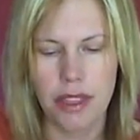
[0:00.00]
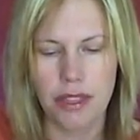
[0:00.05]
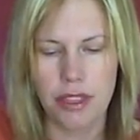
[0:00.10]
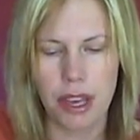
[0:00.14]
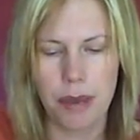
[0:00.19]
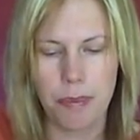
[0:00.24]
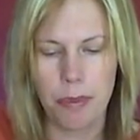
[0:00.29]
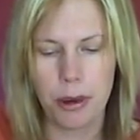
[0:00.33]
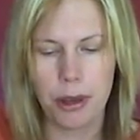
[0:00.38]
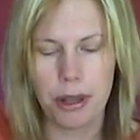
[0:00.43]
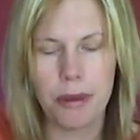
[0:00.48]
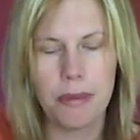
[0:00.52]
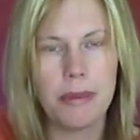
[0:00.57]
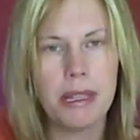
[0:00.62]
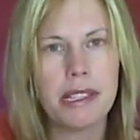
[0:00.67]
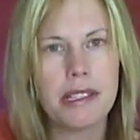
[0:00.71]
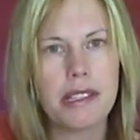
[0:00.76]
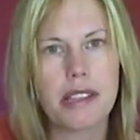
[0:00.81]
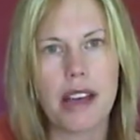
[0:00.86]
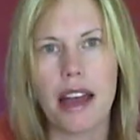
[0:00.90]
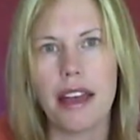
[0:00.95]
They put him
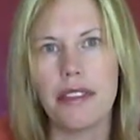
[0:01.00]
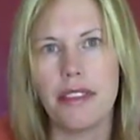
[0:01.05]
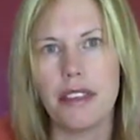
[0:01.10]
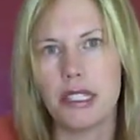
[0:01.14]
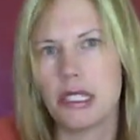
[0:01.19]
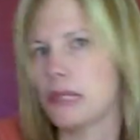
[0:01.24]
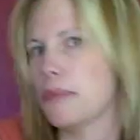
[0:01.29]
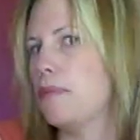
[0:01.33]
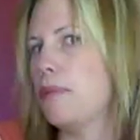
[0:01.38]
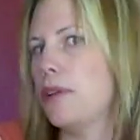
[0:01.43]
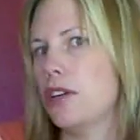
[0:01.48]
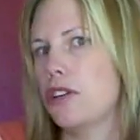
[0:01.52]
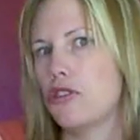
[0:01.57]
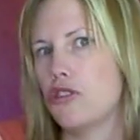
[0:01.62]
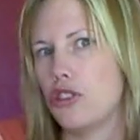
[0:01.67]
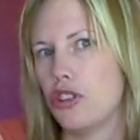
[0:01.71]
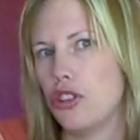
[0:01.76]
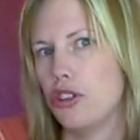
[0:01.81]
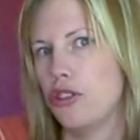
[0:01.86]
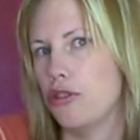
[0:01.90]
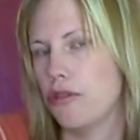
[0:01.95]
inside this big
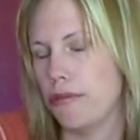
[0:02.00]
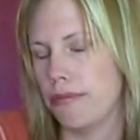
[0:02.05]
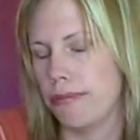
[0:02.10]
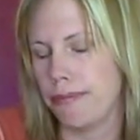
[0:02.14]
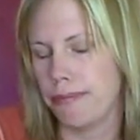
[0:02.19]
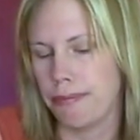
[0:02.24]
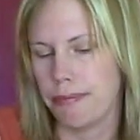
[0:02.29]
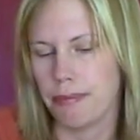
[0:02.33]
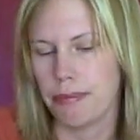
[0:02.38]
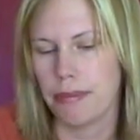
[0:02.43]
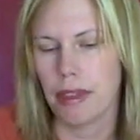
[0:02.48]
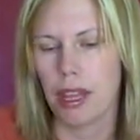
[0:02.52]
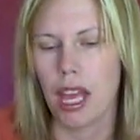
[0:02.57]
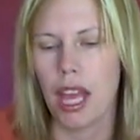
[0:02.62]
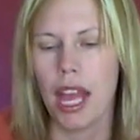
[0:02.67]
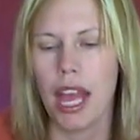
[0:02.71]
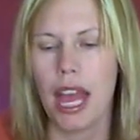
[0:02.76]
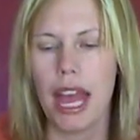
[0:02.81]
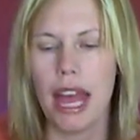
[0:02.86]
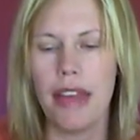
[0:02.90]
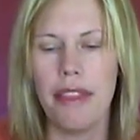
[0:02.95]
tomb,
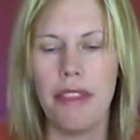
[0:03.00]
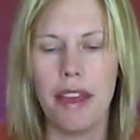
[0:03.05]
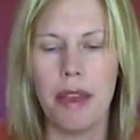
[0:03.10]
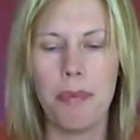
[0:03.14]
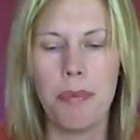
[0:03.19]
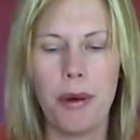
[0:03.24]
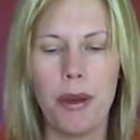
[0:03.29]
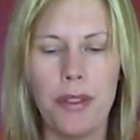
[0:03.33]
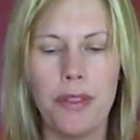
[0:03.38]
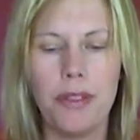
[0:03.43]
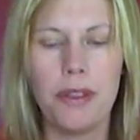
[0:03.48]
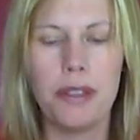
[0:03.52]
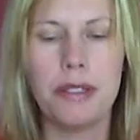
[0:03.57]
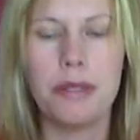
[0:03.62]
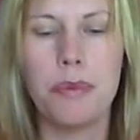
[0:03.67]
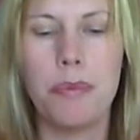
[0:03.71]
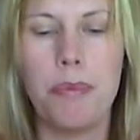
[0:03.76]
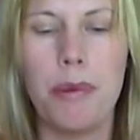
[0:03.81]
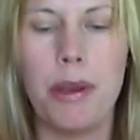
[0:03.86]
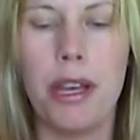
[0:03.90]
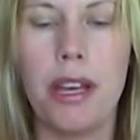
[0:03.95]
and they put
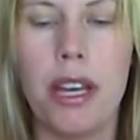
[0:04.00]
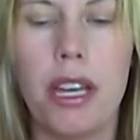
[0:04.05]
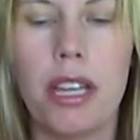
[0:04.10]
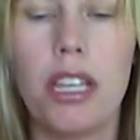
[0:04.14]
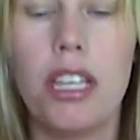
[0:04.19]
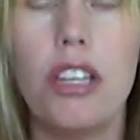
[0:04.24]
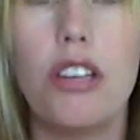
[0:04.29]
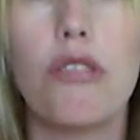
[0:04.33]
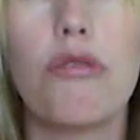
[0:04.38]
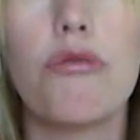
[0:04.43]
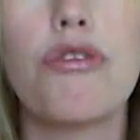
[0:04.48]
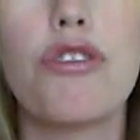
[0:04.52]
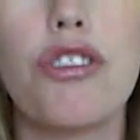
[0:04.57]
this big, huge